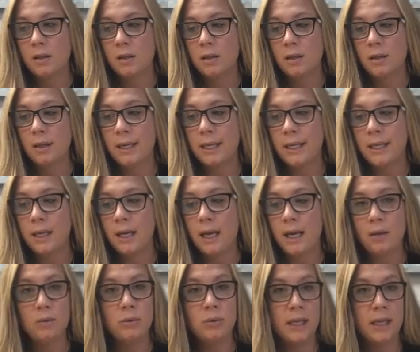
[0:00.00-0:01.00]

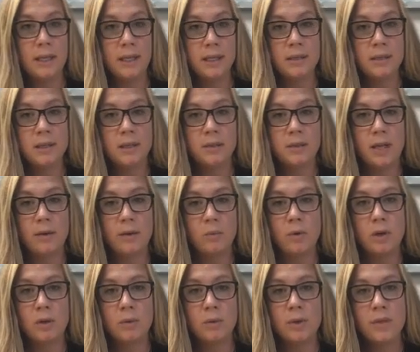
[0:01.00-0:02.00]
outlet is and
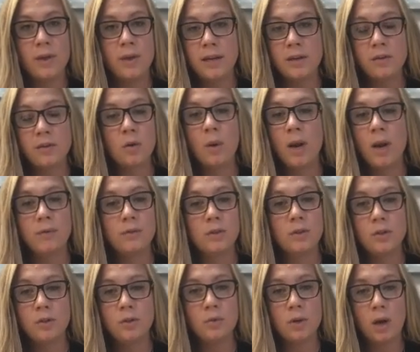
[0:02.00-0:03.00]
work with that. You don't have
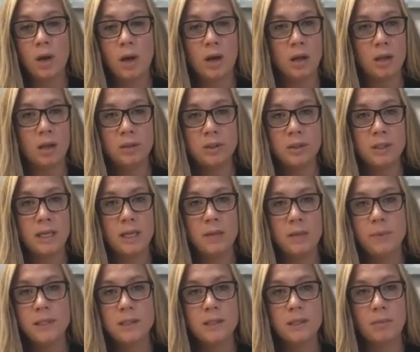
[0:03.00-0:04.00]
to do it all. Just
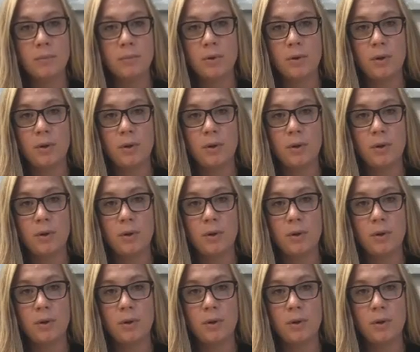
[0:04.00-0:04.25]
keep it simple.